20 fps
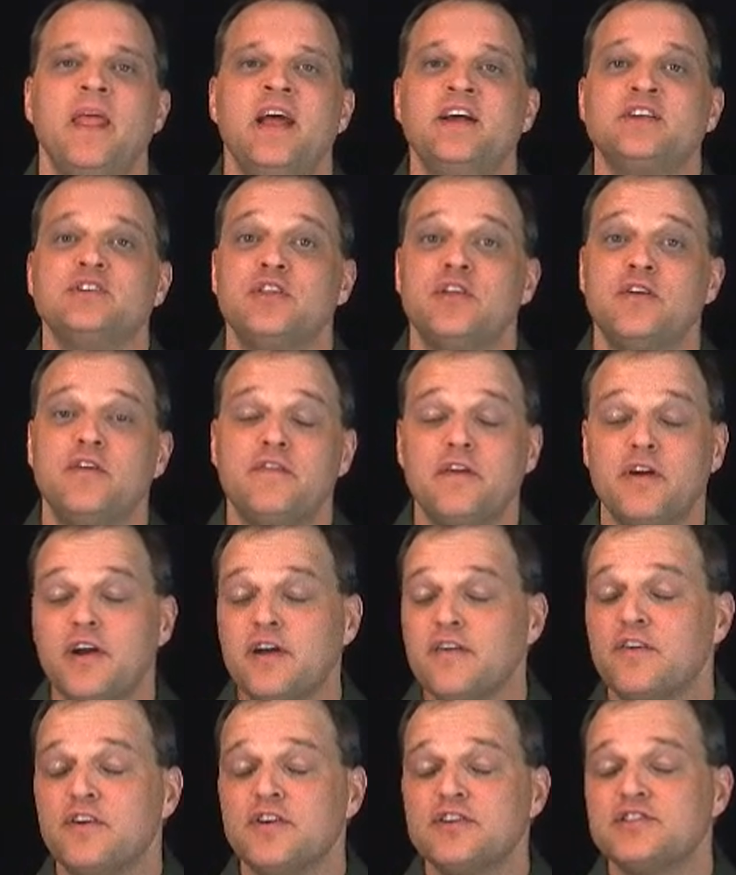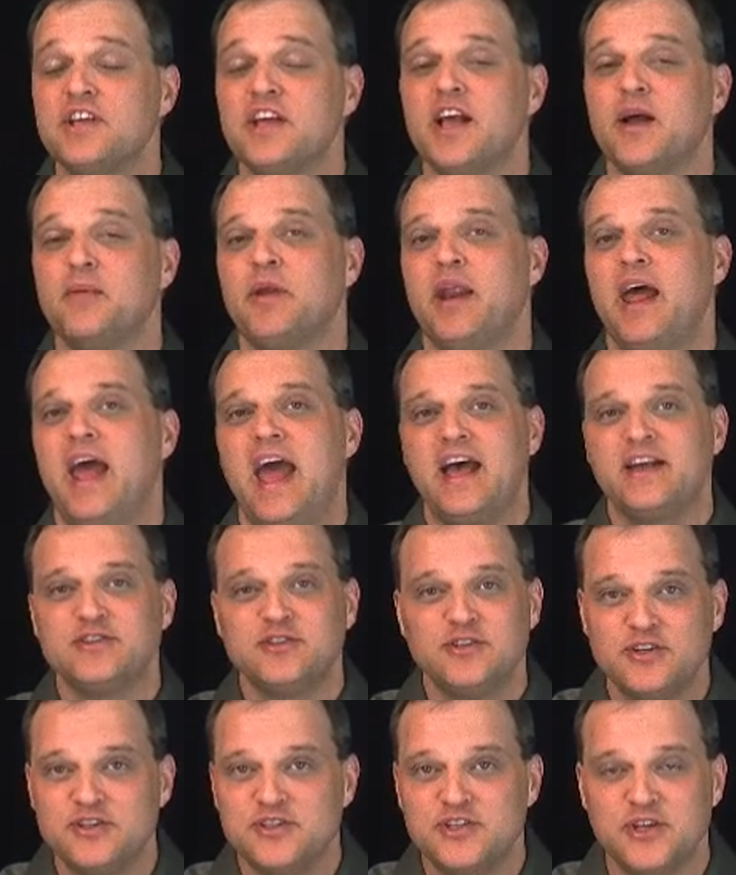So the very first thing I'm going to ask
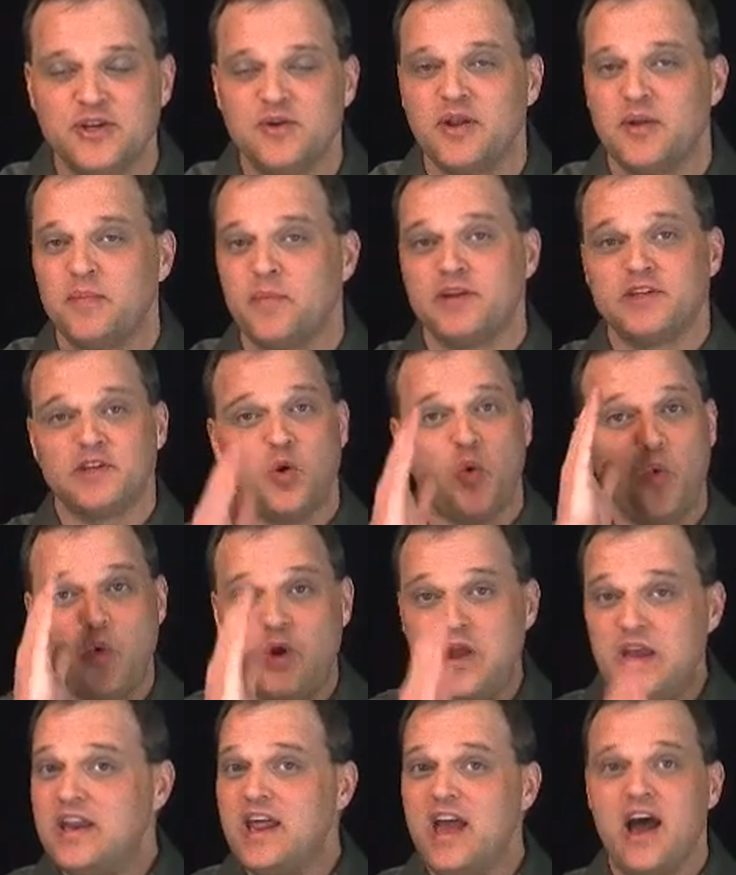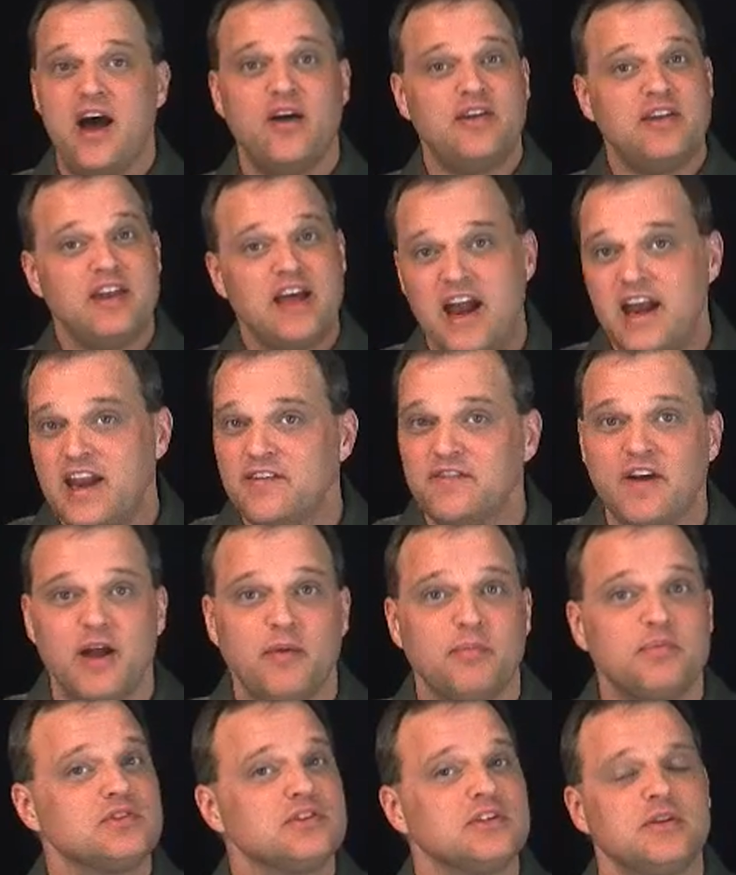you to do, and I'm about to weed out
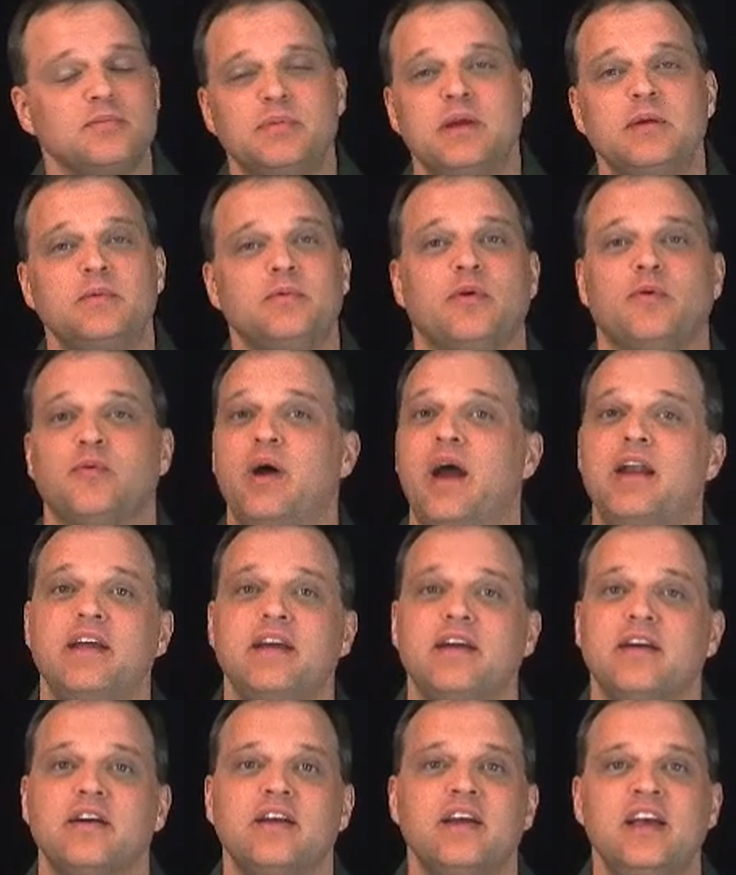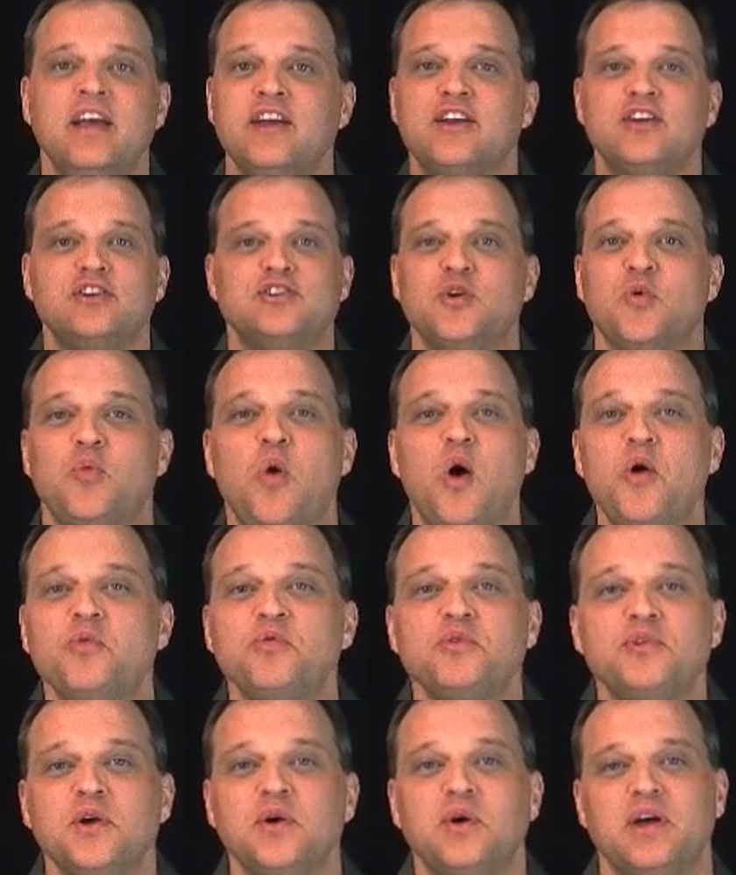95% of people right here, because you
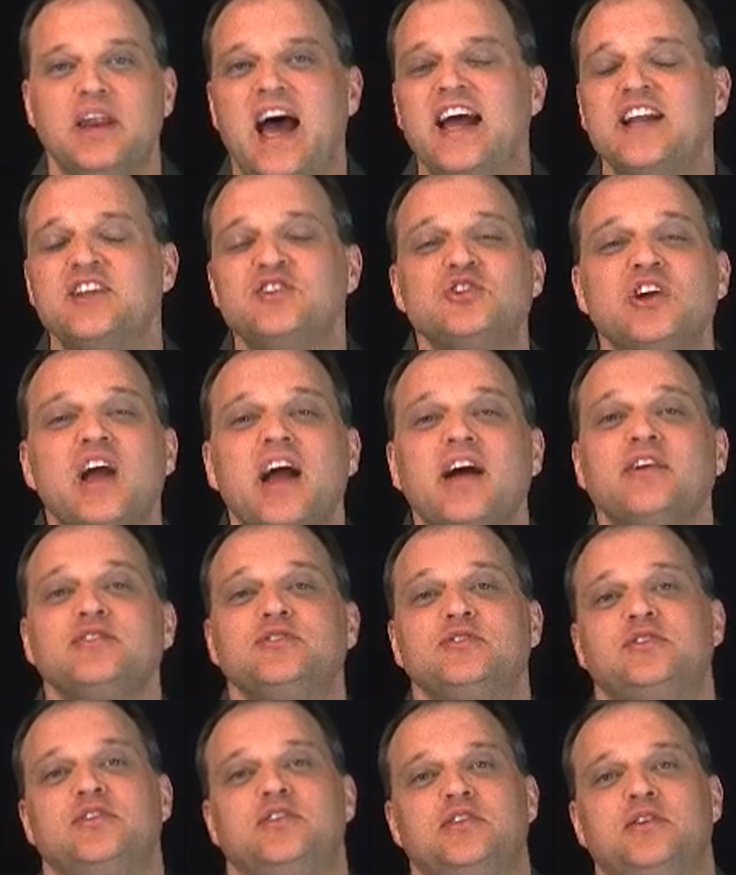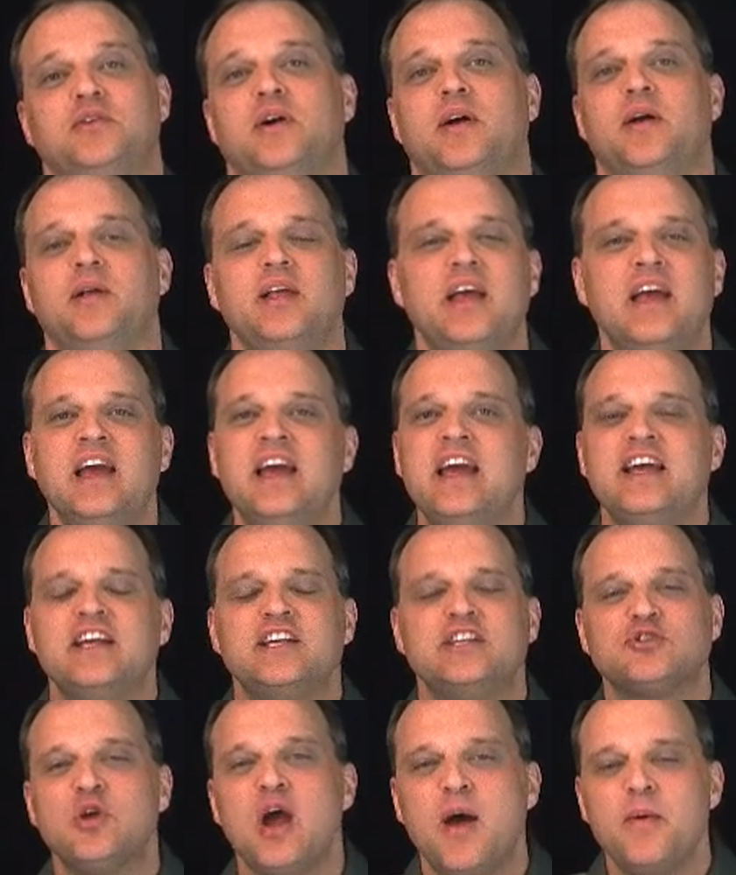won't do it. I challenge you to do it,
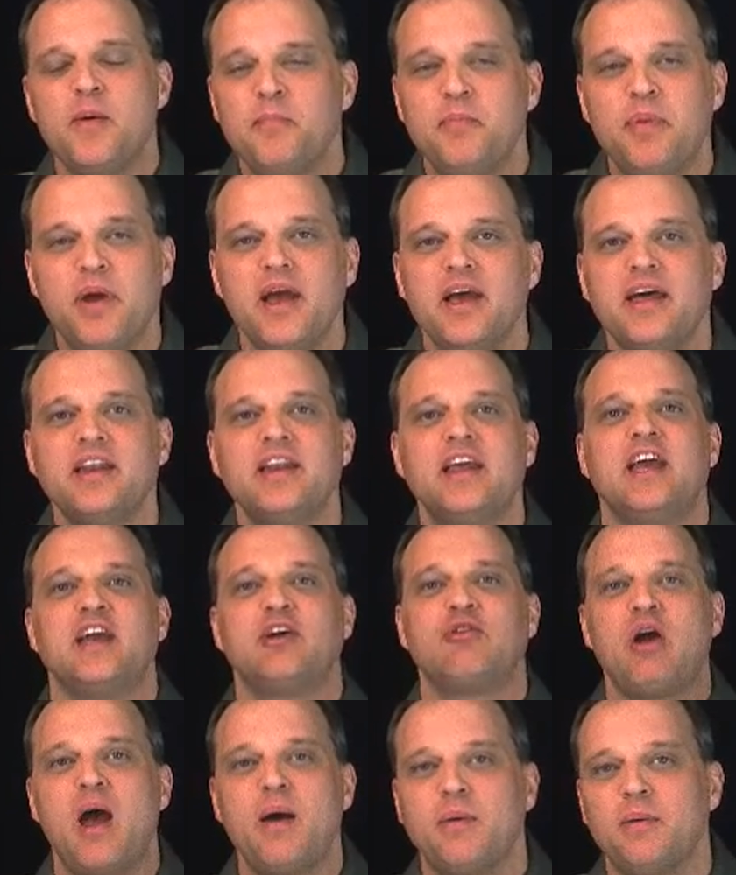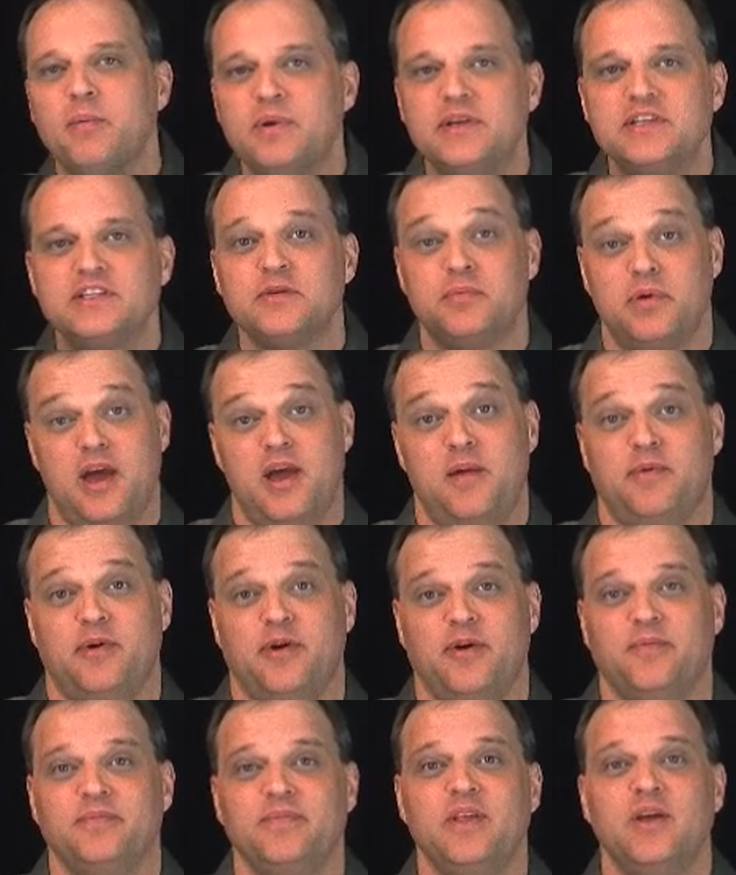is grab a pen and grab a piece of
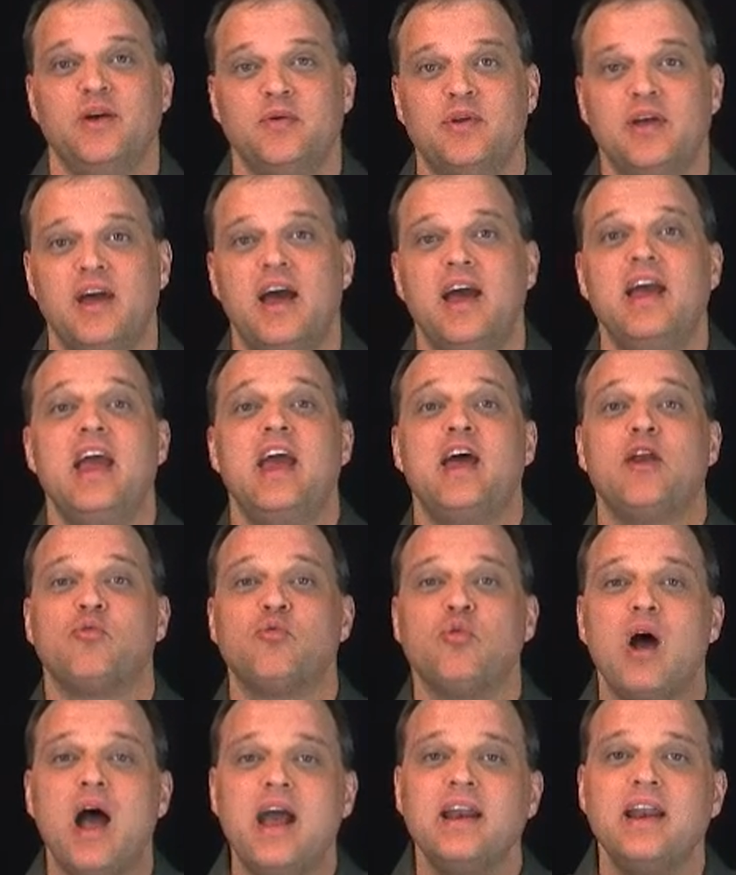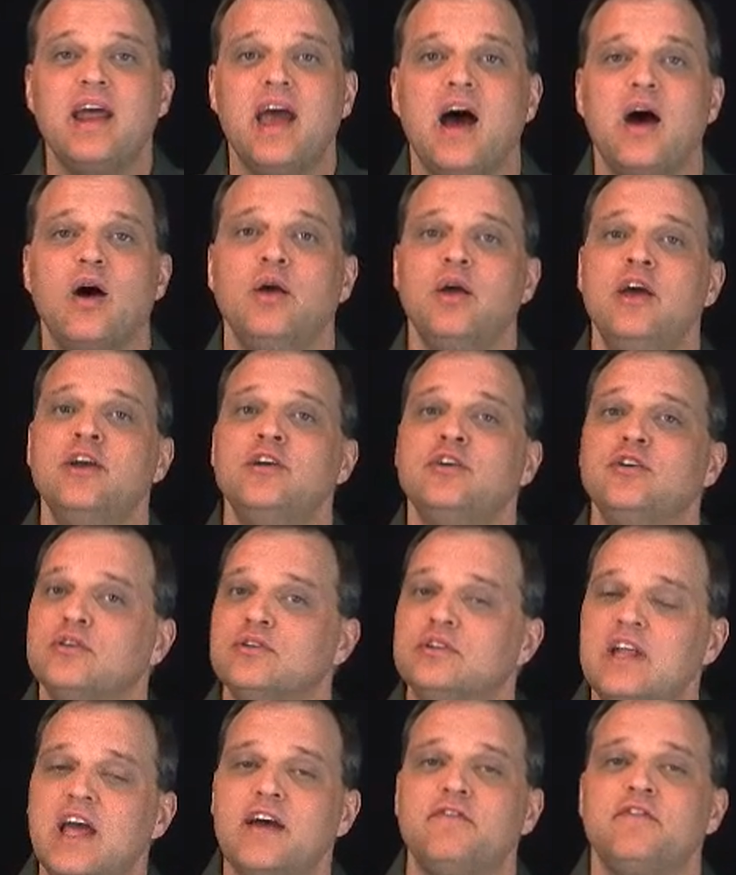paper okay, and write out your
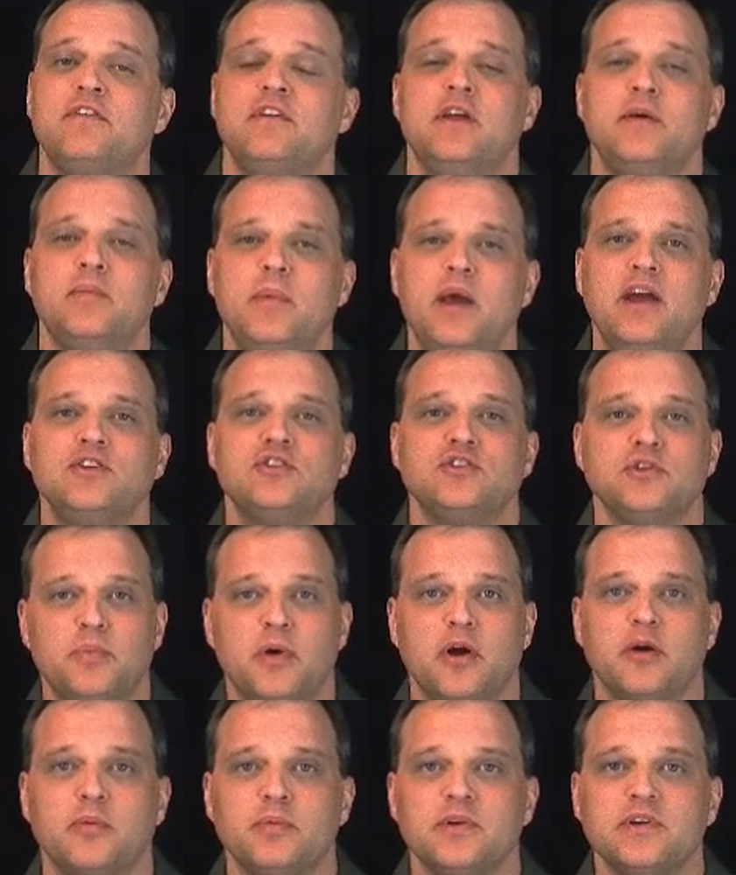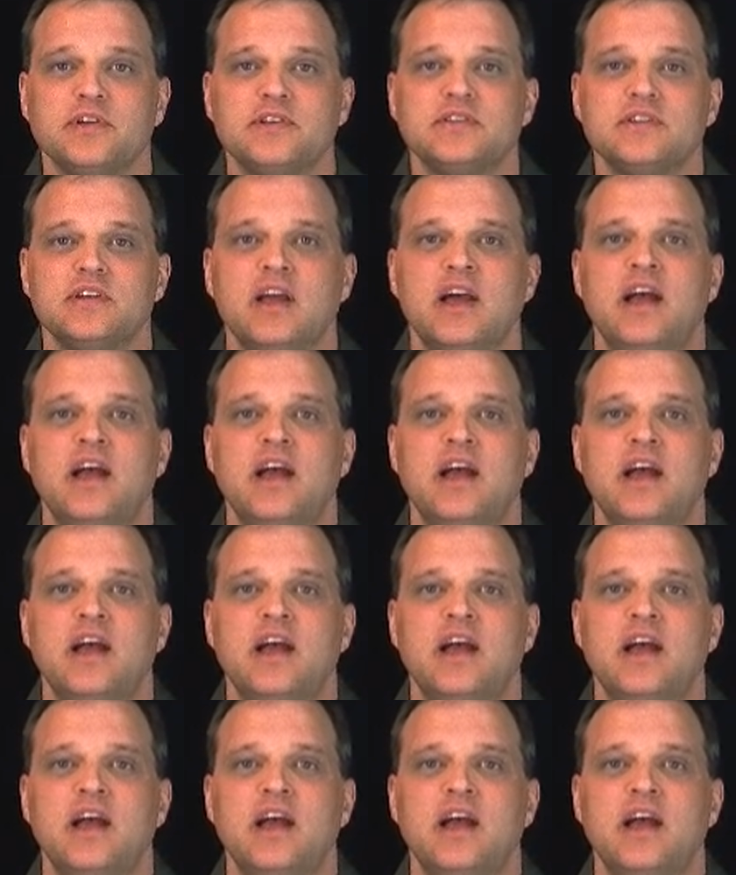definite major purpose.